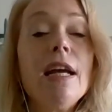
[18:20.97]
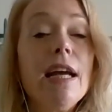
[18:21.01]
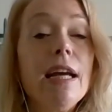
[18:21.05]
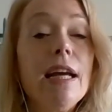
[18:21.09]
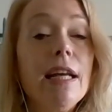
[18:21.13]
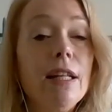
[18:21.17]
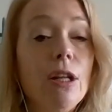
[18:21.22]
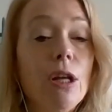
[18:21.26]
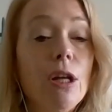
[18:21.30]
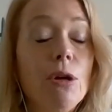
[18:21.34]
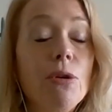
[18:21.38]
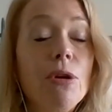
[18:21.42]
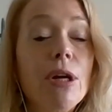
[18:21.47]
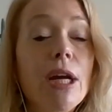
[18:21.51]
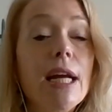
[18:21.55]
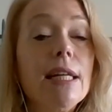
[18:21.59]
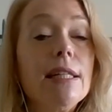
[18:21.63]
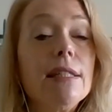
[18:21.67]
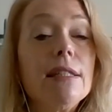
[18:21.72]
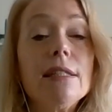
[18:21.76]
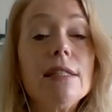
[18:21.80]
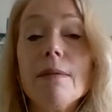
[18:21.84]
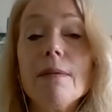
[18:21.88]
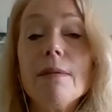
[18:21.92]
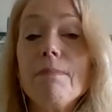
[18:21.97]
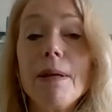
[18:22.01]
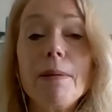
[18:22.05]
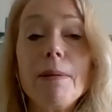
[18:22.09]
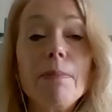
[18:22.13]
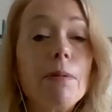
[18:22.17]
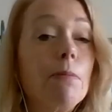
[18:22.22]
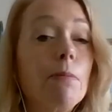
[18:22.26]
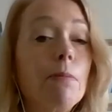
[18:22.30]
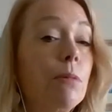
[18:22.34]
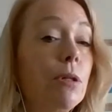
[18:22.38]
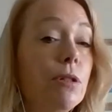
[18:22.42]
and locate. Some
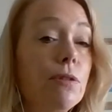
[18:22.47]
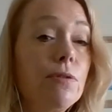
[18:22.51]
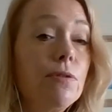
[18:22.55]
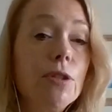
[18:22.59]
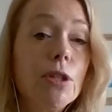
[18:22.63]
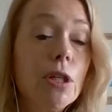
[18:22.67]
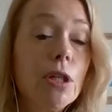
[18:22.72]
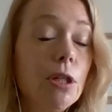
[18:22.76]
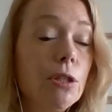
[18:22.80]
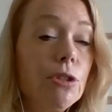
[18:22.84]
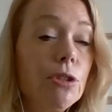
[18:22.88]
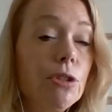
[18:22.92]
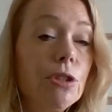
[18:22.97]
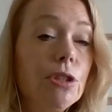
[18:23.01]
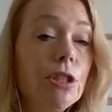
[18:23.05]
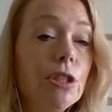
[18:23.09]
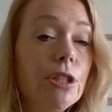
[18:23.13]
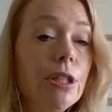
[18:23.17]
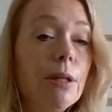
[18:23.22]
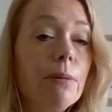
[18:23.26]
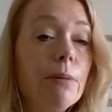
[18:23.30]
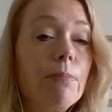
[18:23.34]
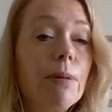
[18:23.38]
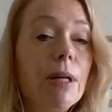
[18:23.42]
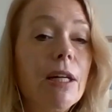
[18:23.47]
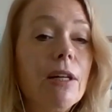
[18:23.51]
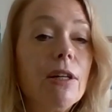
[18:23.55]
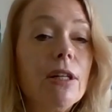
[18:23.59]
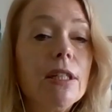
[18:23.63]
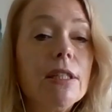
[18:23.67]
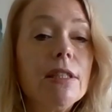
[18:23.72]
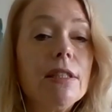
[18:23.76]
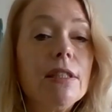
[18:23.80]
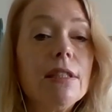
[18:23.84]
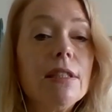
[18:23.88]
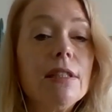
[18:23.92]
people moved closer to their
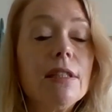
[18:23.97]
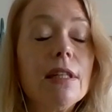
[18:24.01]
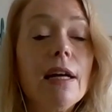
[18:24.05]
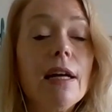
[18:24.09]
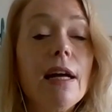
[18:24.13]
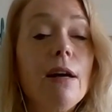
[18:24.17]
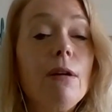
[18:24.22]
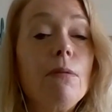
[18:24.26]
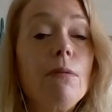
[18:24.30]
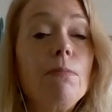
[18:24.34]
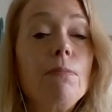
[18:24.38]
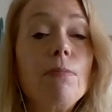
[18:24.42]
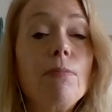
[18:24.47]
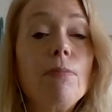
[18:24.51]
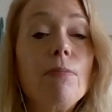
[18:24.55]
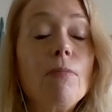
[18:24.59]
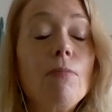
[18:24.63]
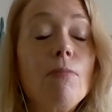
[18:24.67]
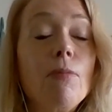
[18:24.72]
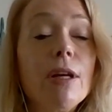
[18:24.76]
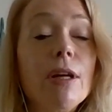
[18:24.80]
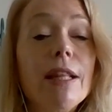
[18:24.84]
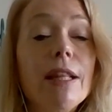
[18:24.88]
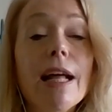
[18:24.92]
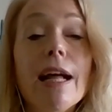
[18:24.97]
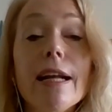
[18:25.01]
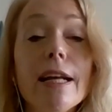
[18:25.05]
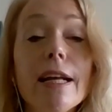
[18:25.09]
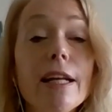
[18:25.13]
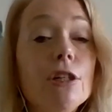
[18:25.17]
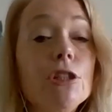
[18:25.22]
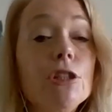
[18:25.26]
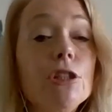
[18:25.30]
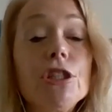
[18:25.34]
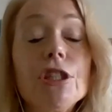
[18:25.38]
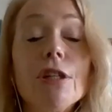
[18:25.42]
parents to sure. help with that
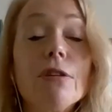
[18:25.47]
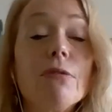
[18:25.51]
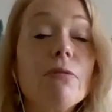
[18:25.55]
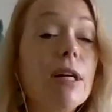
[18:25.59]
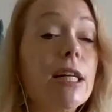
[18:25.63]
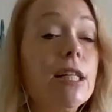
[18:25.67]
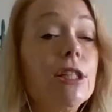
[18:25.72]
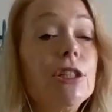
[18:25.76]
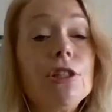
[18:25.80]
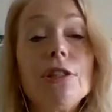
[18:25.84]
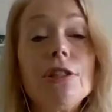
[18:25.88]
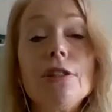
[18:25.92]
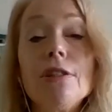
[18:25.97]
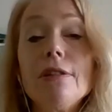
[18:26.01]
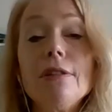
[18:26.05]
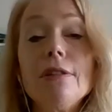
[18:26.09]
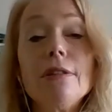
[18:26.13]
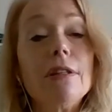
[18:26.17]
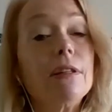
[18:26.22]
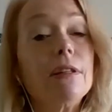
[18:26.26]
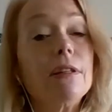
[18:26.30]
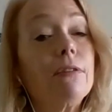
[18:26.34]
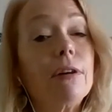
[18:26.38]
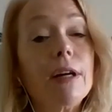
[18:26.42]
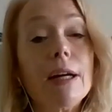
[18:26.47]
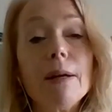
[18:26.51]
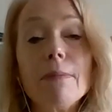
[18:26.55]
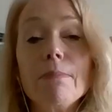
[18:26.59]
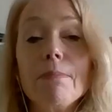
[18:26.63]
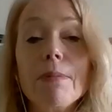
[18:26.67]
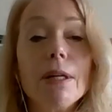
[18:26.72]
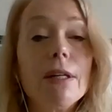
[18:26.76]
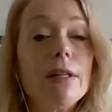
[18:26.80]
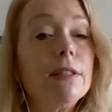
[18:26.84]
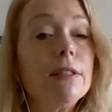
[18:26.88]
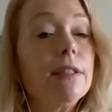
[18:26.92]
intergenerational, the
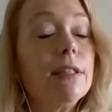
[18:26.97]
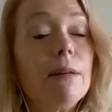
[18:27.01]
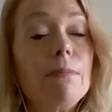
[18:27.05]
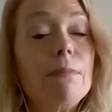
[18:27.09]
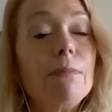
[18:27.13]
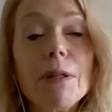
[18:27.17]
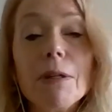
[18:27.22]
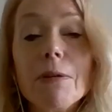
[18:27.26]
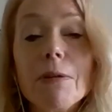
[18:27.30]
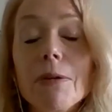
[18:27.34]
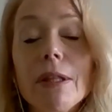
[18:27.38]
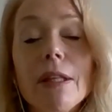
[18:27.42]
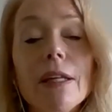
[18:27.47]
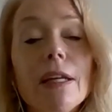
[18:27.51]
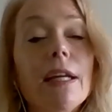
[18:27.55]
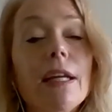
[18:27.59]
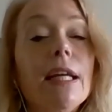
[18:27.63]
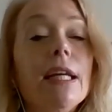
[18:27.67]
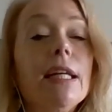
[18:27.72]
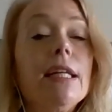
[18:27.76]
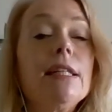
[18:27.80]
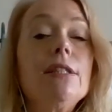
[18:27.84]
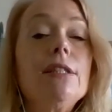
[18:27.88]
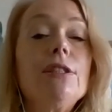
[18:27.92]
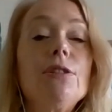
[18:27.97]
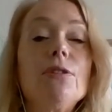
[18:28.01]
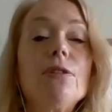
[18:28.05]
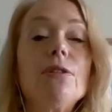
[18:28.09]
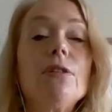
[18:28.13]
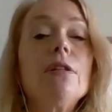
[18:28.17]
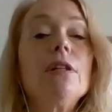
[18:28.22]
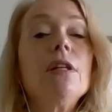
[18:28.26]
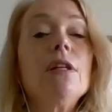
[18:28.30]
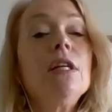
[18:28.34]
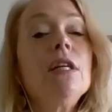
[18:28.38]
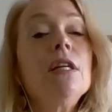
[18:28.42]
grandparents helping with the kids
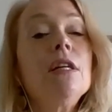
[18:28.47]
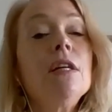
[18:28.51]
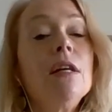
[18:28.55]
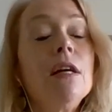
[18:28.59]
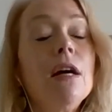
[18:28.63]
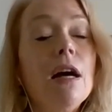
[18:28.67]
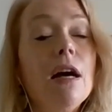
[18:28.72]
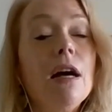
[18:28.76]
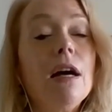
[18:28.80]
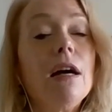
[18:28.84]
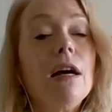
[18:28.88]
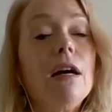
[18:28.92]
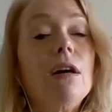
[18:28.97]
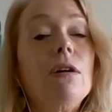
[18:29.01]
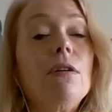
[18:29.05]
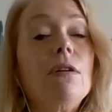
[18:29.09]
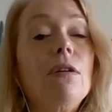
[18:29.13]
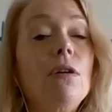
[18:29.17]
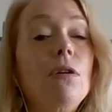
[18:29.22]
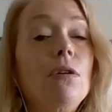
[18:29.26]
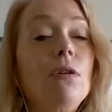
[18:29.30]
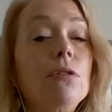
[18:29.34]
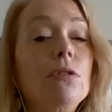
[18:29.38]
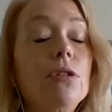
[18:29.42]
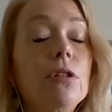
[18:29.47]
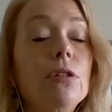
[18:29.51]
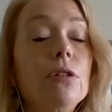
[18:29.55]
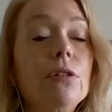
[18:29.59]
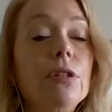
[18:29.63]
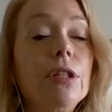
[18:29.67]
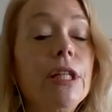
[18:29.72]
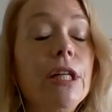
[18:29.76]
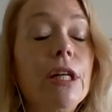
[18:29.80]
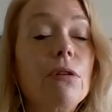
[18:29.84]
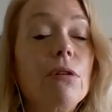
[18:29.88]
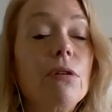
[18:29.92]
or uh, older,
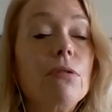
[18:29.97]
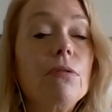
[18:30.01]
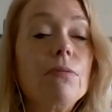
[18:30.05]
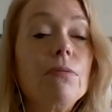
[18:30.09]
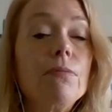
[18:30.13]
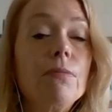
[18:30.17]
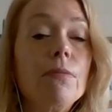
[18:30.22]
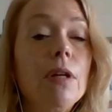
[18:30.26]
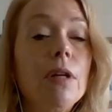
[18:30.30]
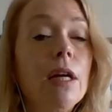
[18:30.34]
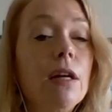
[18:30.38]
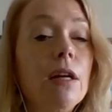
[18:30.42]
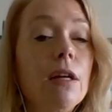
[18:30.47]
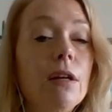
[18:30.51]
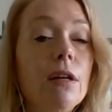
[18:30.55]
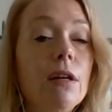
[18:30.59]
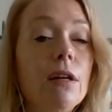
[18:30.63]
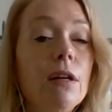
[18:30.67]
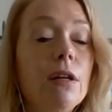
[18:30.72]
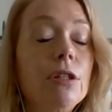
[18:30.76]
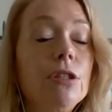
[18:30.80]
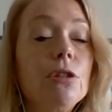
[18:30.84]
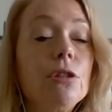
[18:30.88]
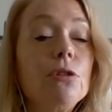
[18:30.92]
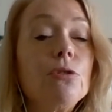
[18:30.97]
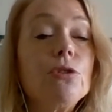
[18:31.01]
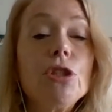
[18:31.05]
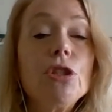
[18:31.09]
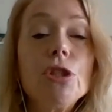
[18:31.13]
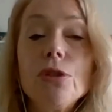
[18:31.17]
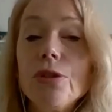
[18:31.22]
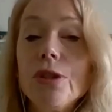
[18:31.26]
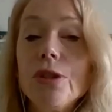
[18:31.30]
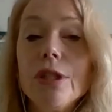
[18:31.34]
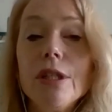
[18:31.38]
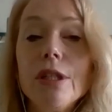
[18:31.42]
you know, uh, adult
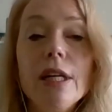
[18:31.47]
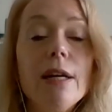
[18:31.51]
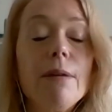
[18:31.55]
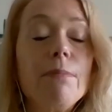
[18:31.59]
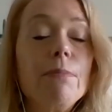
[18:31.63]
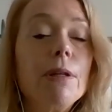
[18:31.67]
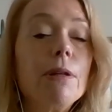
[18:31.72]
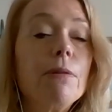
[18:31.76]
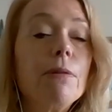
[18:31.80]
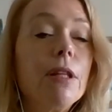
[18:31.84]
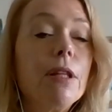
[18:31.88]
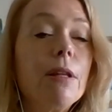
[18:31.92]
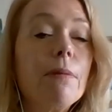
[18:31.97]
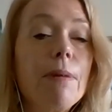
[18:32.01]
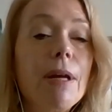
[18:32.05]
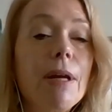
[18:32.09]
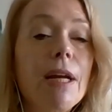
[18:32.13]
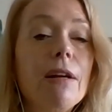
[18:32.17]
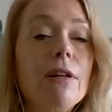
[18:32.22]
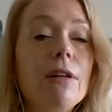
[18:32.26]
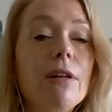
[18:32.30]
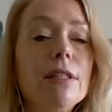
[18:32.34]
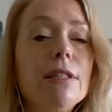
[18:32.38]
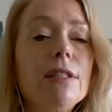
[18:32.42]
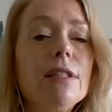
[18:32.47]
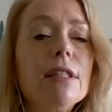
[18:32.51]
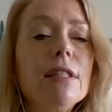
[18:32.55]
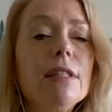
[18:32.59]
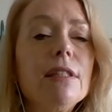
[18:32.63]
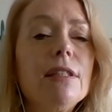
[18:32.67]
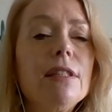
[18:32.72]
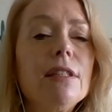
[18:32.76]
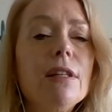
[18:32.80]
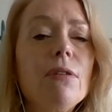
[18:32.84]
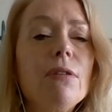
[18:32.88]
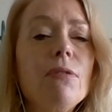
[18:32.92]
children helping with the parents. And
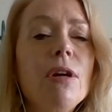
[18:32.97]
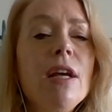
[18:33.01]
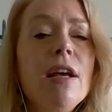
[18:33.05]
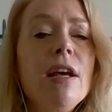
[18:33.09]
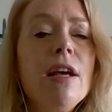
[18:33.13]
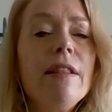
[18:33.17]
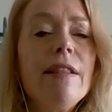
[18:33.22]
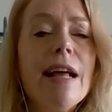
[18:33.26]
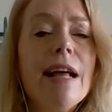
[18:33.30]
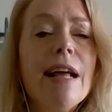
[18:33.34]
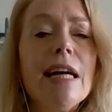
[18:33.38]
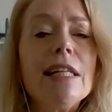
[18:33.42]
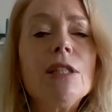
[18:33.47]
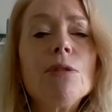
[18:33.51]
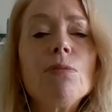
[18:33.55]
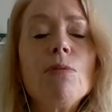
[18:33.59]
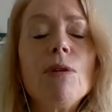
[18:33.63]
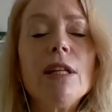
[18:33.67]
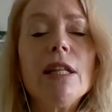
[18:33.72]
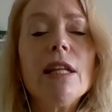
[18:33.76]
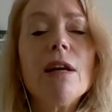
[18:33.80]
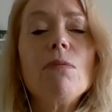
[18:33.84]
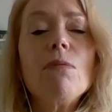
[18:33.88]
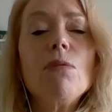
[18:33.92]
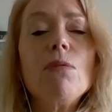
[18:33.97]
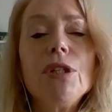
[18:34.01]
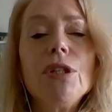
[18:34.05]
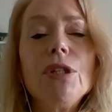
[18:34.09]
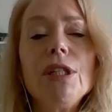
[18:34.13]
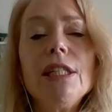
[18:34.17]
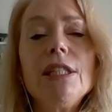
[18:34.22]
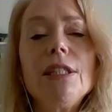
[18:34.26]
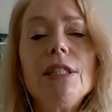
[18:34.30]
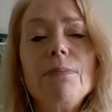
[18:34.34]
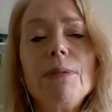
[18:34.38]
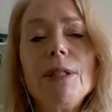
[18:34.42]
so that's one that we'll
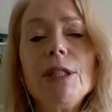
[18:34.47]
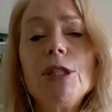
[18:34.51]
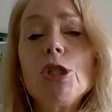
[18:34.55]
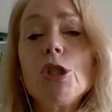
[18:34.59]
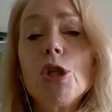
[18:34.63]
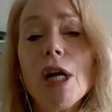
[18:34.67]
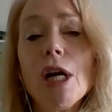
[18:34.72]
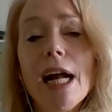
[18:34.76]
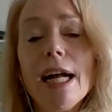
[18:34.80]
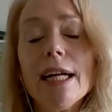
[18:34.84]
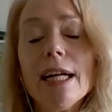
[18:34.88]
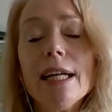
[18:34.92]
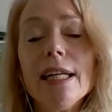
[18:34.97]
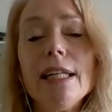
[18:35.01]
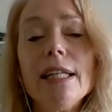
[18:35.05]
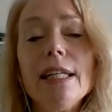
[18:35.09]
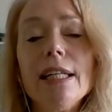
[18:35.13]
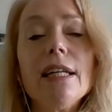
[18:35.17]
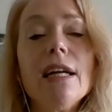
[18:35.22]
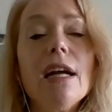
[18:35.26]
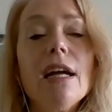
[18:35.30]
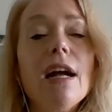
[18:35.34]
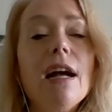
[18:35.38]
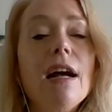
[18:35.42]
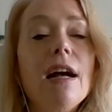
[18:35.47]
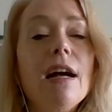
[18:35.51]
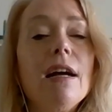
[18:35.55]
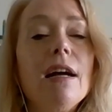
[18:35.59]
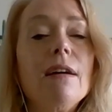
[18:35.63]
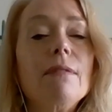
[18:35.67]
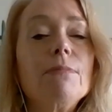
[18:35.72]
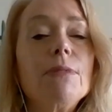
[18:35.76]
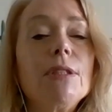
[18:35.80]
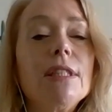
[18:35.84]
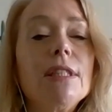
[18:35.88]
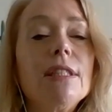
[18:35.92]
need to be tracking
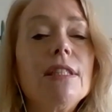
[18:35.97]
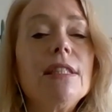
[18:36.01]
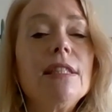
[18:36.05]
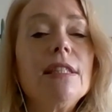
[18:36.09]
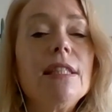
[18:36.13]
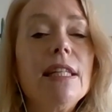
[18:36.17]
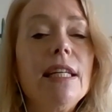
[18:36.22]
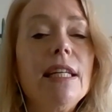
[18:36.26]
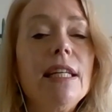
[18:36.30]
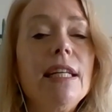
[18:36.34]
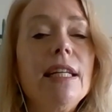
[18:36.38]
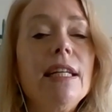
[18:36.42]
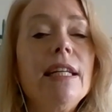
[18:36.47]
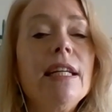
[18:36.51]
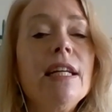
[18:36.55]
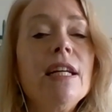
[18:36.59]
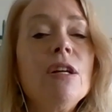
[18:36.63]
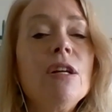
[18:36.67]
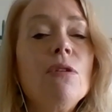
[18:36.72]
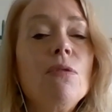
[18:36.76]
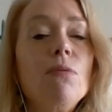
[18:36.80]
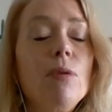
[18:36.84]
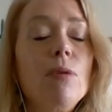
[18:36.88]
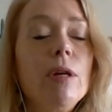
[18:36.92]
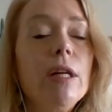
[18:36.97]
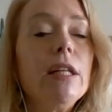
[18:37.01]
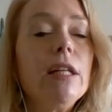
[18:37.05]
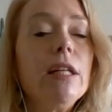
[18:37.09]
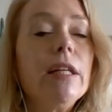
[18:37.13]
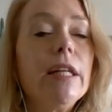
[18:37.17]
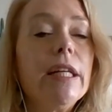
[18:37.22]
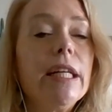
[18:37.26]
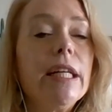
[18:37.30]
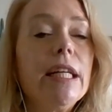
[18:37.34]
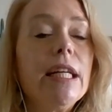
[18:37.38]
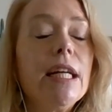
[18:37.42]
um, to see
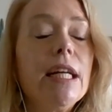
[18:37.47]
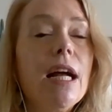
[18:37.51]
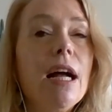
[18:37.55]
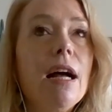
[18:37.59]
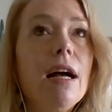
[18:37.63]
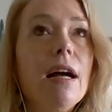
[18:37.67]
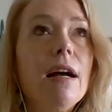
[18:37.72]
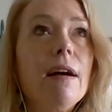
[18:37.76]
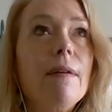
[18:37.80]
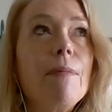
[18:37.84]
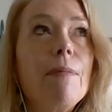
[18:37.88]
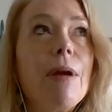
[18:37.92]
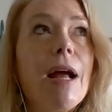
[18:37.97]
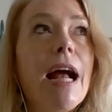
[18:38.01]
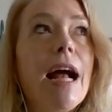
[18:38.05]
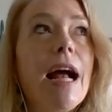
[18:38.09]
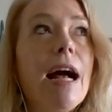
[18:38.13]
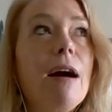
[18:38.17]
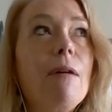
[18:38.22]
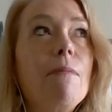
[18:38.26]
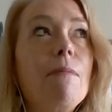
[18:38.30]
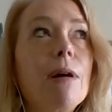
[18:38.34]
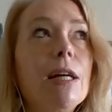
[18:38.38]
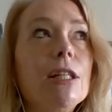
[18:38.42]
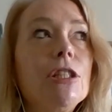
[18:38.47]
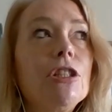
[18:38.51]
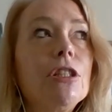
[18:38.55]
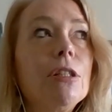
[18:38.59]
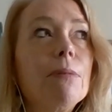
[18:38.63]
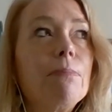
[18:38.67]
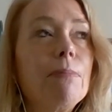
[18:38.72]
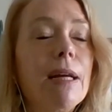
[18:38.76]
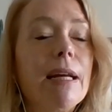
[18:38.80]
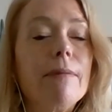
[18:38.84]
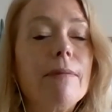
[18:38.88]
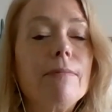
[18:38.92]
really um, how much
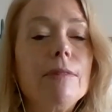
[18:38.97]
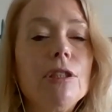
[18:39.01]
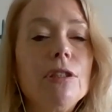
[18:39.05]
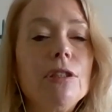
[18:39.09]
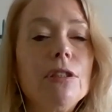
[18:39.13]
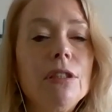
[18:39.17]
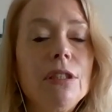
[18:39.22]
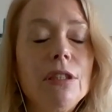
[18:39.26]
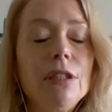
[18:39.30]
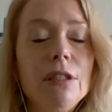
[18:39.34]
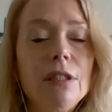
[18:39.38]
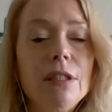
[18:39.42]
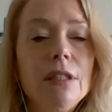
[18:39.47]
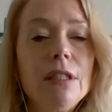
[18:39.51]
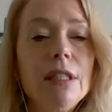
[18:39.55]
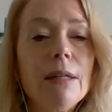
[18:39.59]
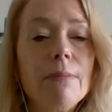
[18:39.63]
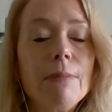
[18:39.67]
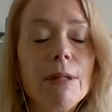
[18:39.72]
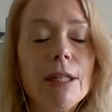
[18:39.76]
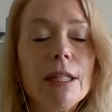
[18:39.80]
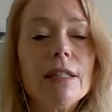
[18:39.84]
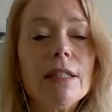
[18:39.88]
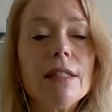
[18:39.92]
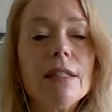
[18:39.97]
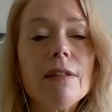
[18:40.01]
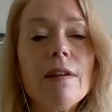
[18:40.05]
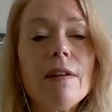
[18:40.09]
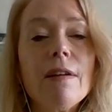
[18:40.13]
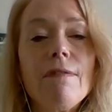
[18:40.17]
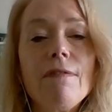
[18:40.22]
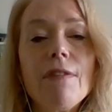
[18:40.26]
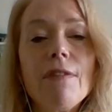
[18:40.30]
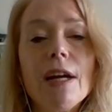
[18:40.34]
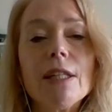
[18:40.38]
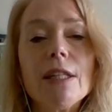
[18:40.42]
the pandemic
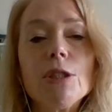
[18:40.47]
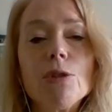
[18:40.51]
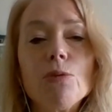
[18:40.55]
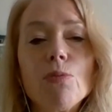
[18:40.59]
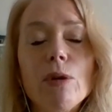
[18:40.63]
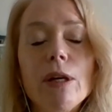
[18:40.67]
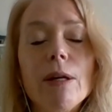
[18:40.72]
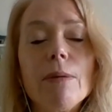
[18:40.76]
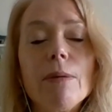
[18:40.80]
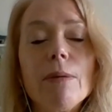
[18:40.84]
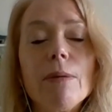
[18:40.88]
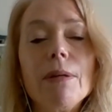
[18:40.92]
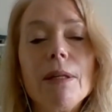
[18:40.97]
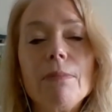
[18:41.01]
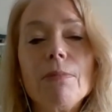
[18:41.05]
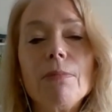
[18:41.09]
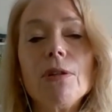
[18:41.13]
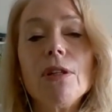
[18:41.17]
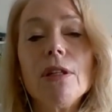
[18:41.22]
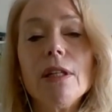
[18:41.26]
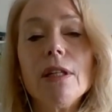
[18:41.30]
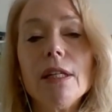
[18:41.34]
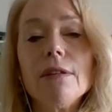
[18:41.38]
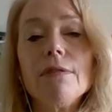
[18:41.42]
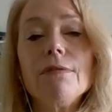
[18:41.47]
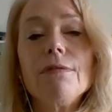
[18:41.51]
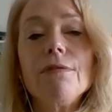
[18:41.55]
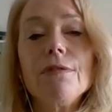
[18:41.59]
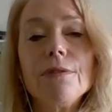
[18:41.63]
affects where people live.